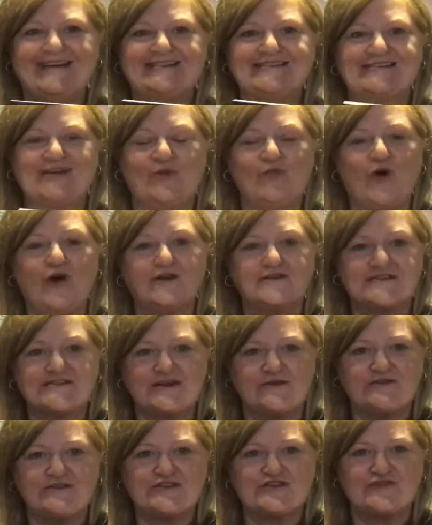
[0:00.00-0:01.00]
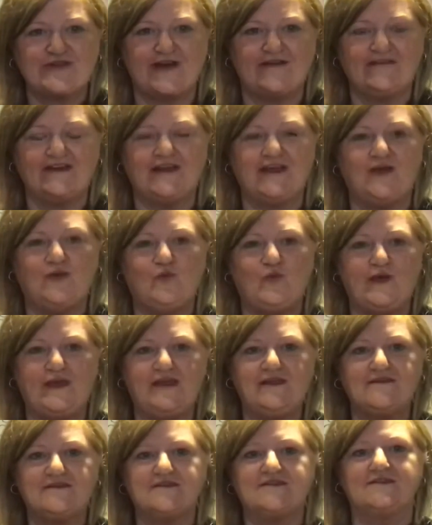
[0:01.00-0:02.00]
So whilst I was travelling
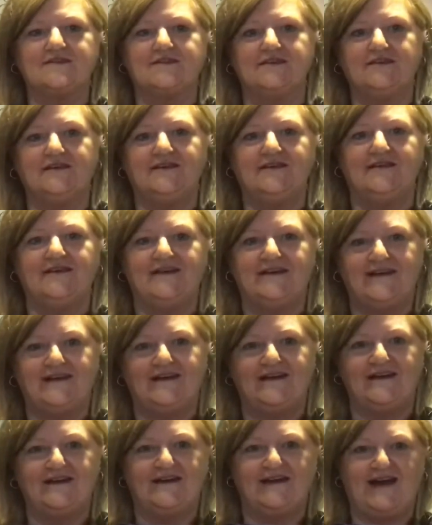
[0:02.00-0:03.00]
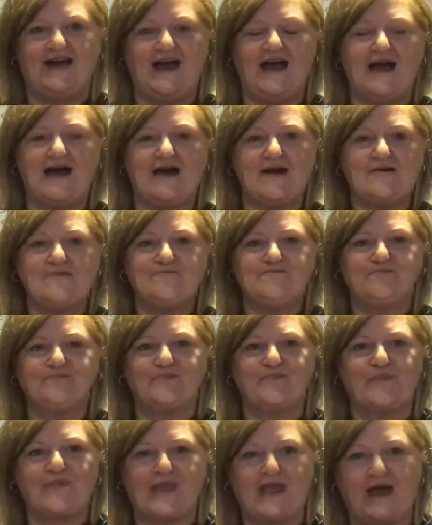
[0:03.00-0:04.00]
with
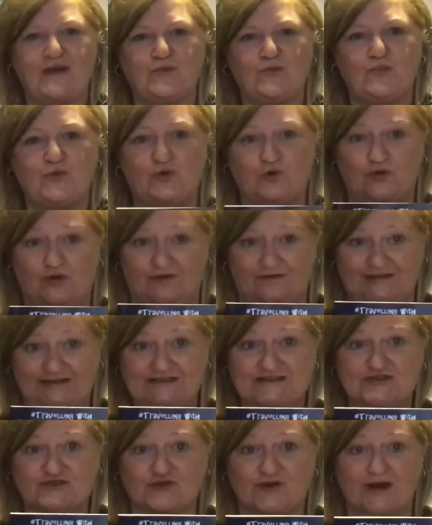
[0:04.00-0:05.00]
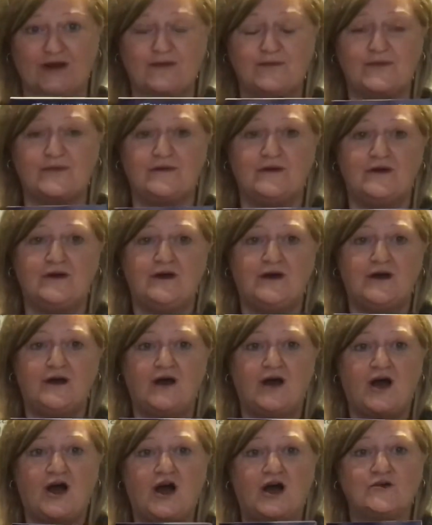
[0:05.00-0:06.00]
Cardboard Paul on this trip,
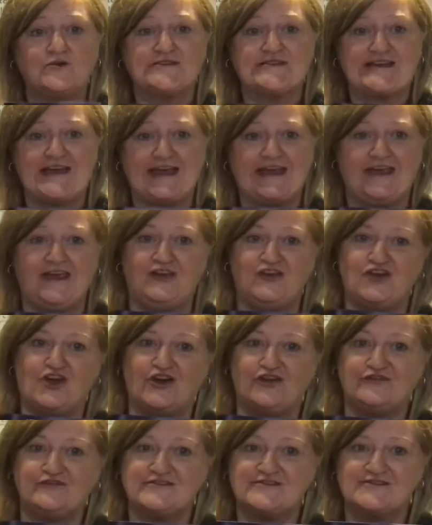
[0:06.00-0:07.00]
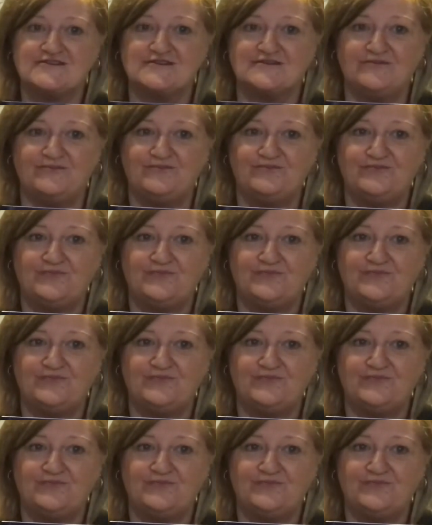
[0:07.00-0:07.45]
I was taking notes.